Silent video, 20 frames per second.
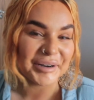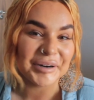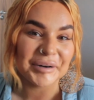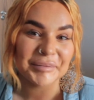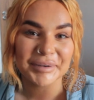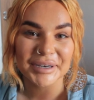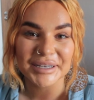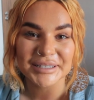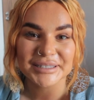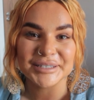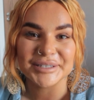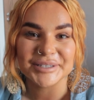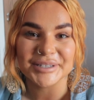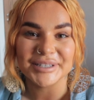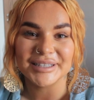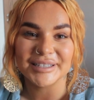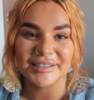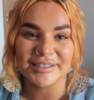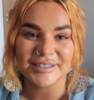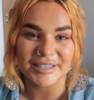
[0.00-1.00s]
I hope you guys
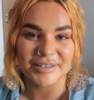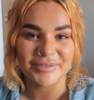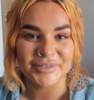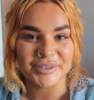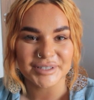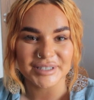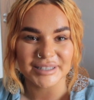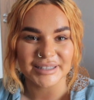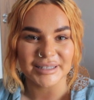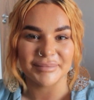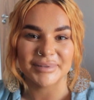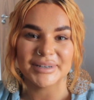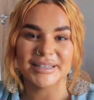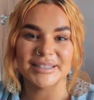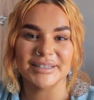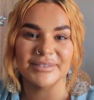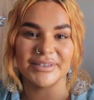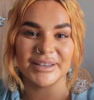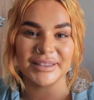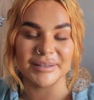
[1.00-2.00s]
enjoyed this. If you did, then
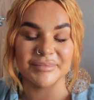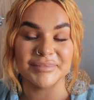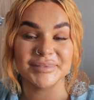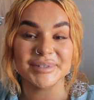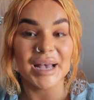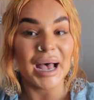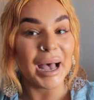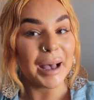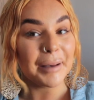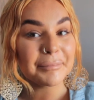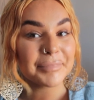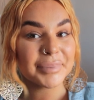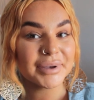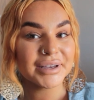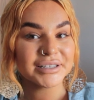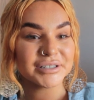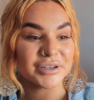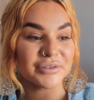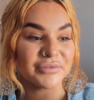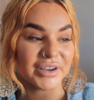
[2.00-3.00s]
please give it a thumbs up.
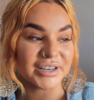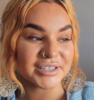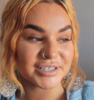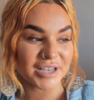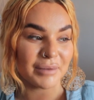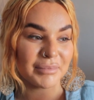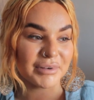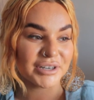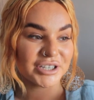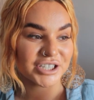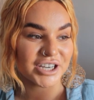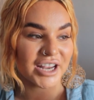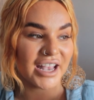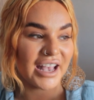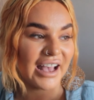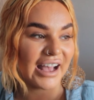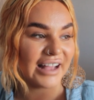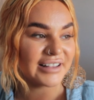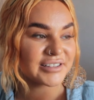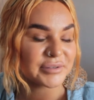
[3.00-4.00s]
Don't forget to comment,
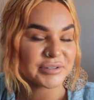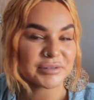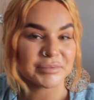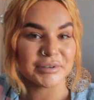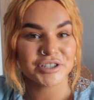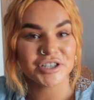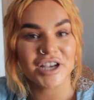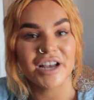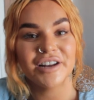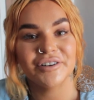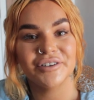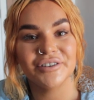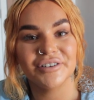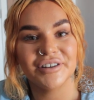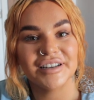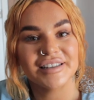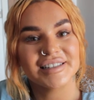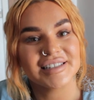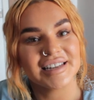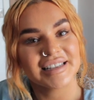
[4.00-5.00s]
share, and subscribe to my channel.
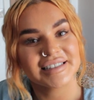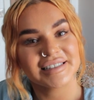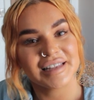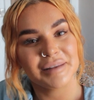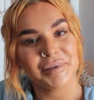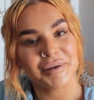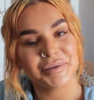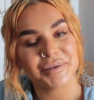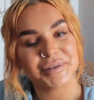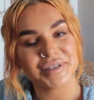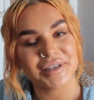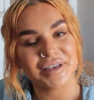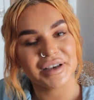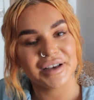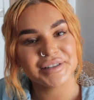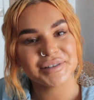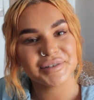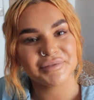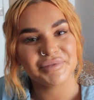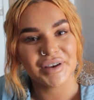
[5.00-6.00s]
And until next time, I'll see you
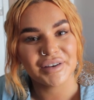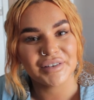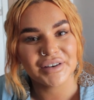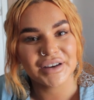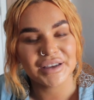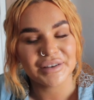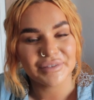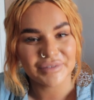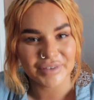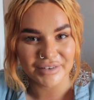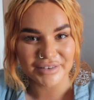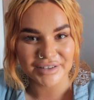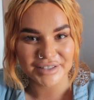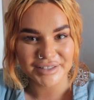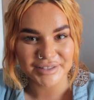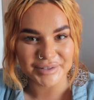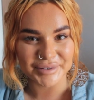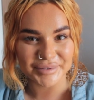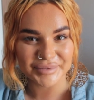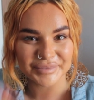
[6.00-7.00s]
guys very, very
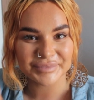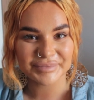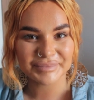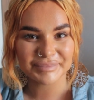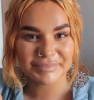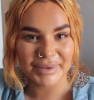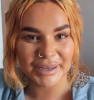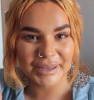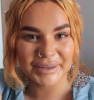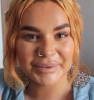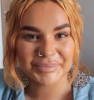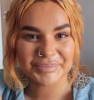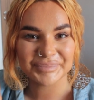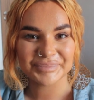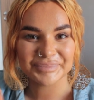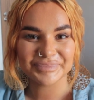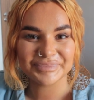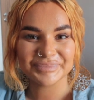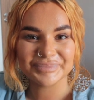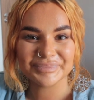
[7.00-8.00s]
soon.
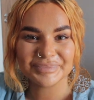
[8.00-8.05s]
Bye.